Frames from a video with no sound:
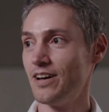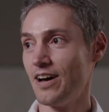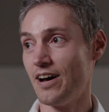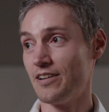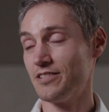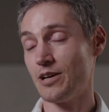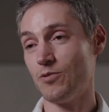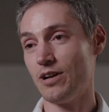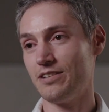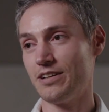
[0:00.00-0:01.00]
uh, say,
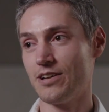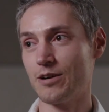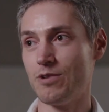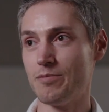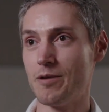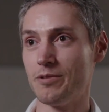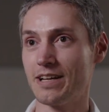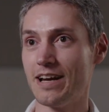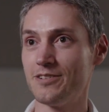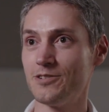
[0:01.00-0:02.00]
one thing like web
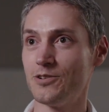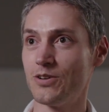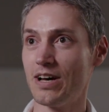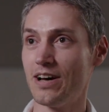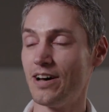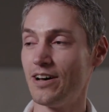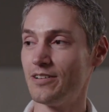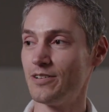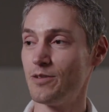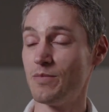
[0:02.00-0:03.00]
application uh,
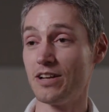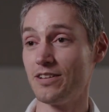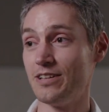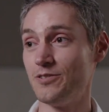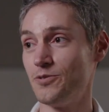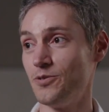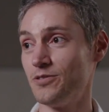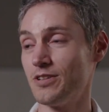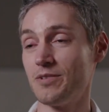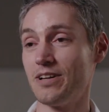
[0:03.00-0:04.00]
immediately to
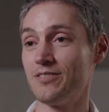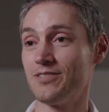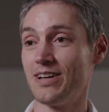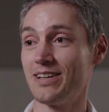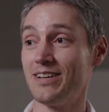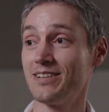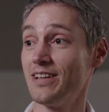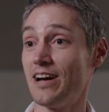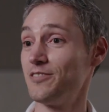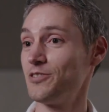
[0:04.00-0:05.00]
something else like a
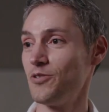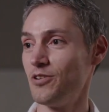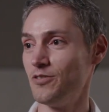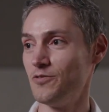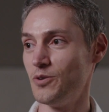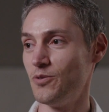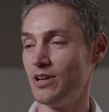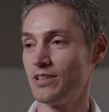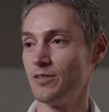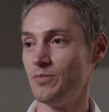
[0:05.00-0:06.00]
cloud security review,
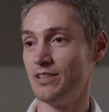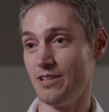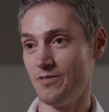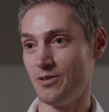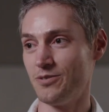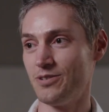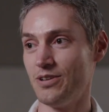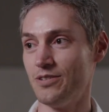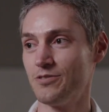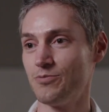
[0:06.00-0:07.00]
it can be difficult
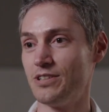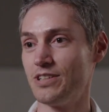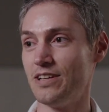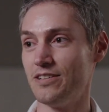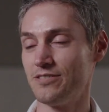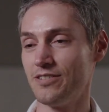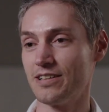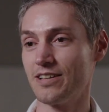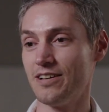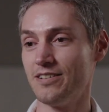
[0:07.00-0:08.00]
to switch gears
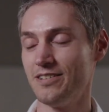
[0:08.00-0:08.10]
like that.